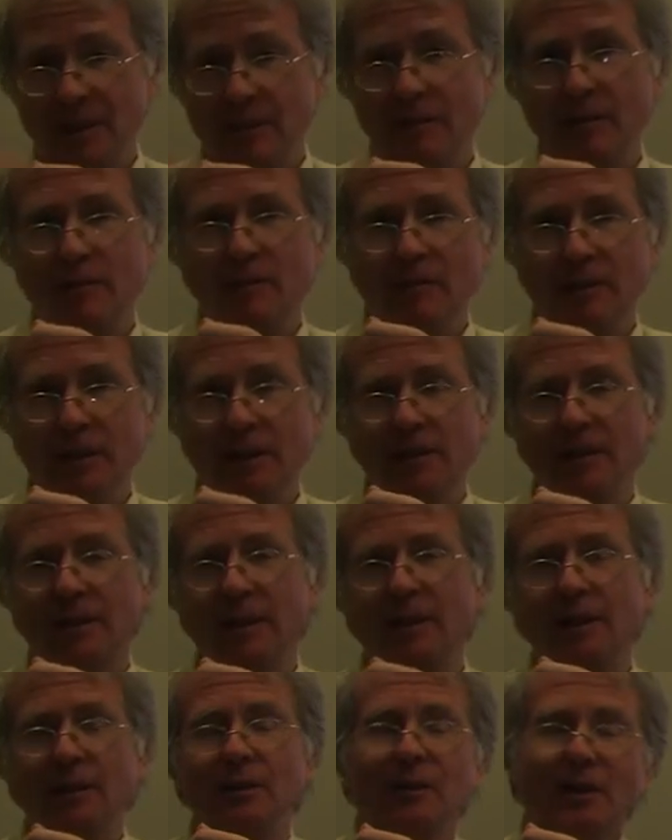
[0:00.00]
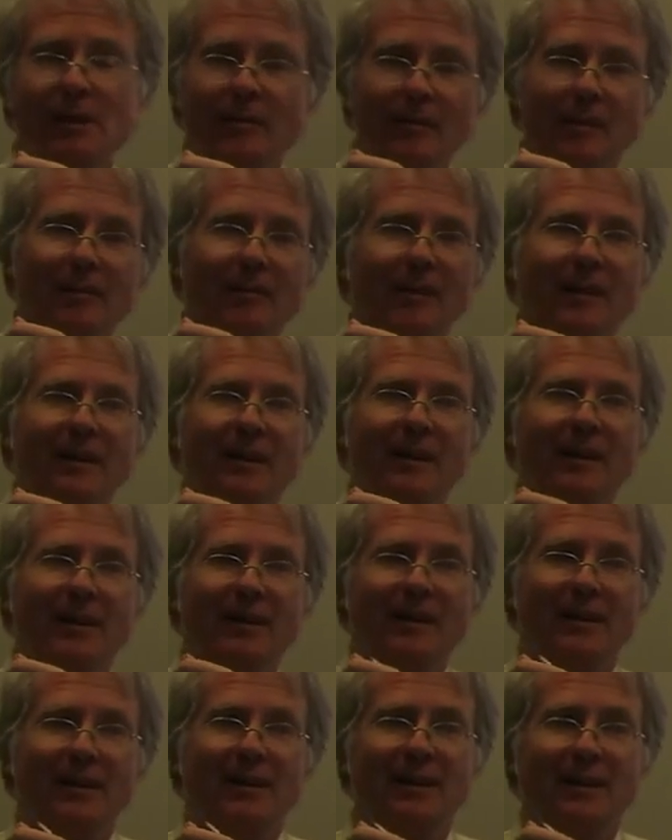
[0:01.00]
on some information I determine what
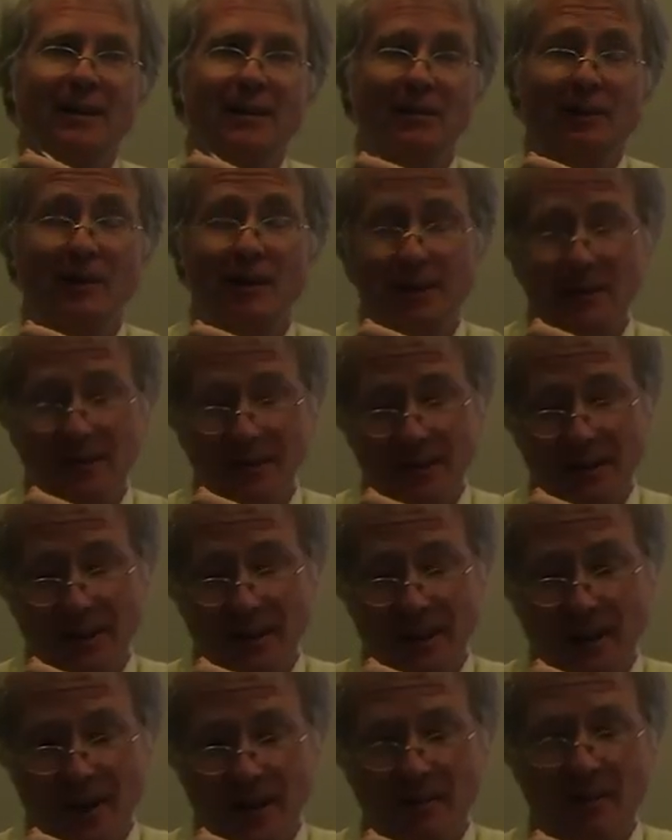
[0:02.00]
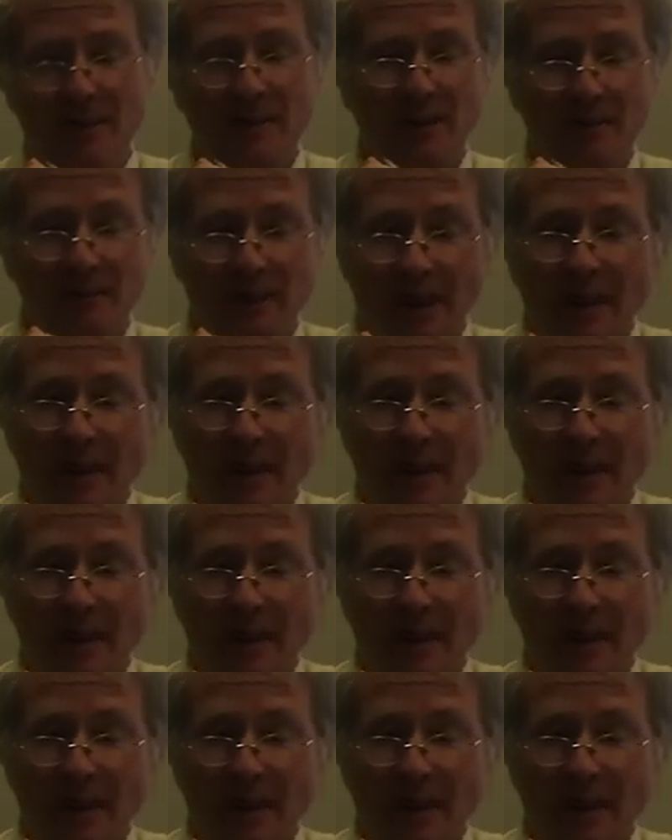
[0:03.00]
I'm going